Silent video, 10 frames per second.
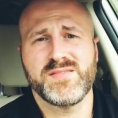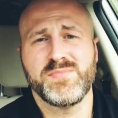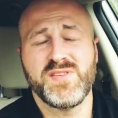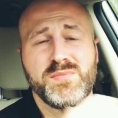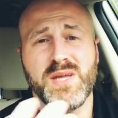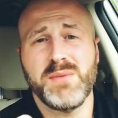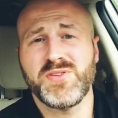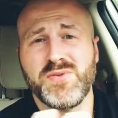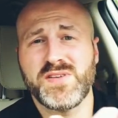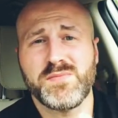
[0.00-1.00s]
to be able
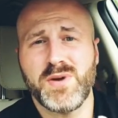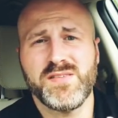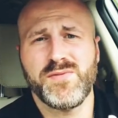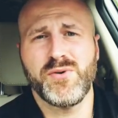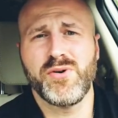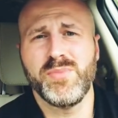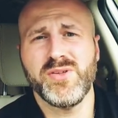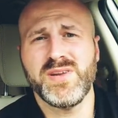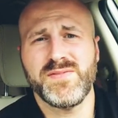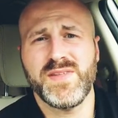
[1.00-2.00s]
to express
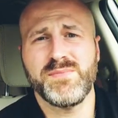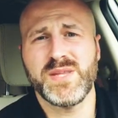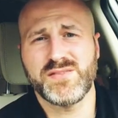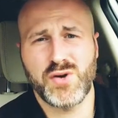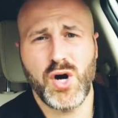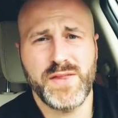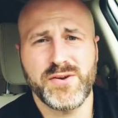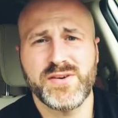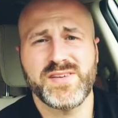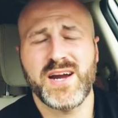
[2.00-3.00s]
vulnerability, if they've been taught
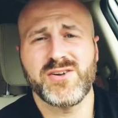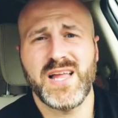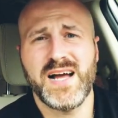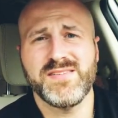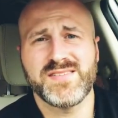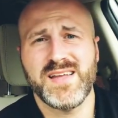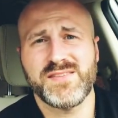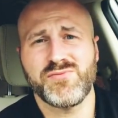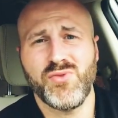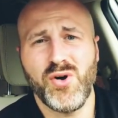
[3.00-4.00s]
their entire lives that
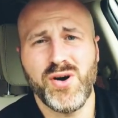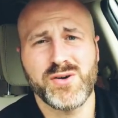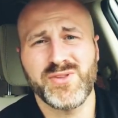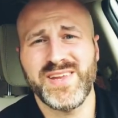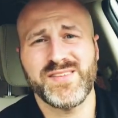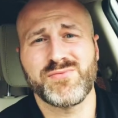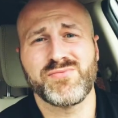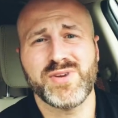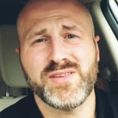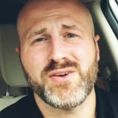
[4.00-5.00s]
that's wrong, well, then it's
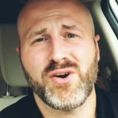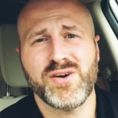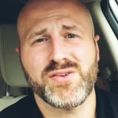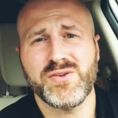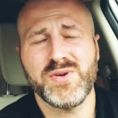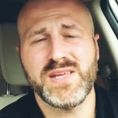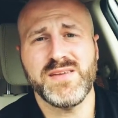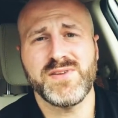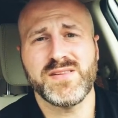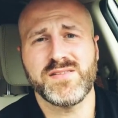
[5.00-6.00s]
really hard to do it
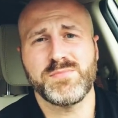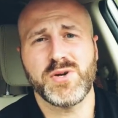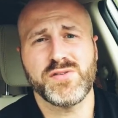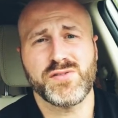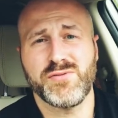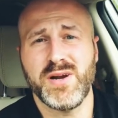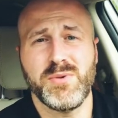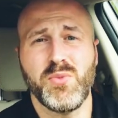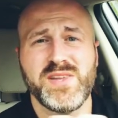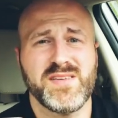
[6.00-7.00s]
even in the spiritual
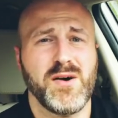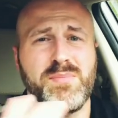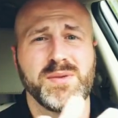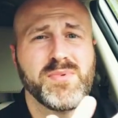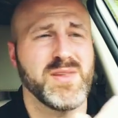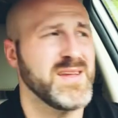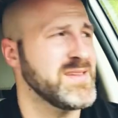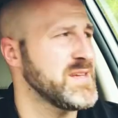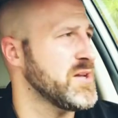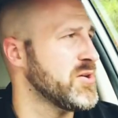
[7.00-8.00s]
realm. And we tell people
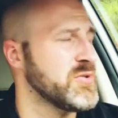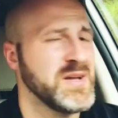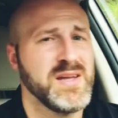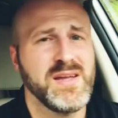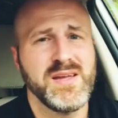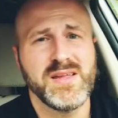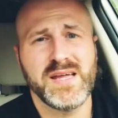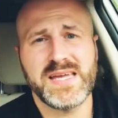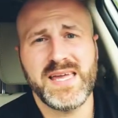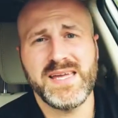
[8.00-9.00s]
that,
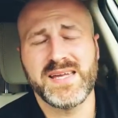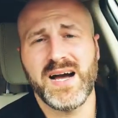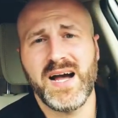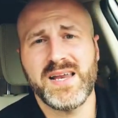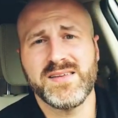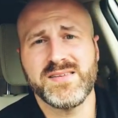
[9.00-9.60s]
like, hey, God